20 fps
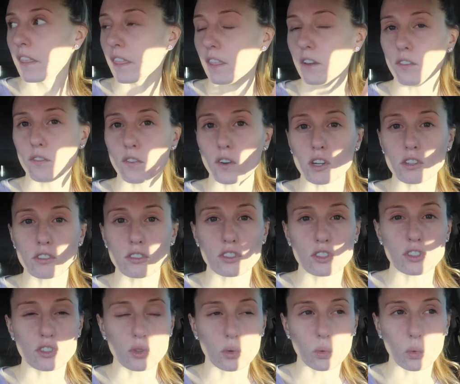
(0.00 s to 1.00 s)
the
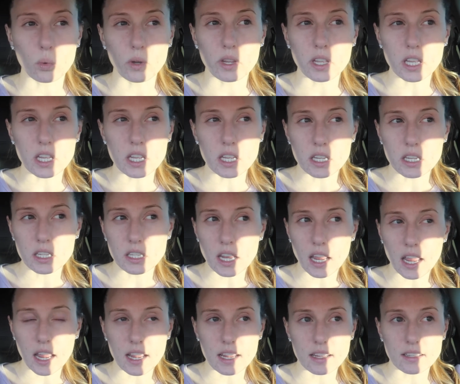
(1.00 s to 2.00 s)
first three
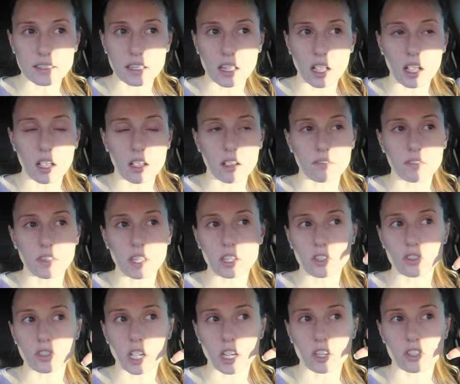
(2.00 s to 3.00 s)
days of the
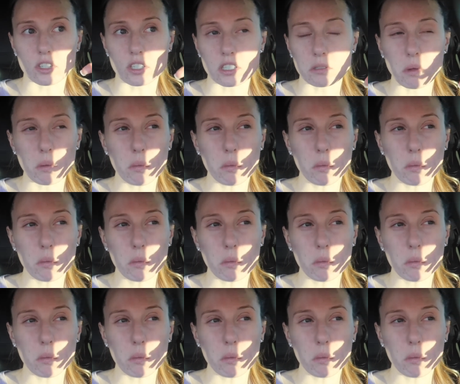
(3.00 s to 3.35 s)
injections,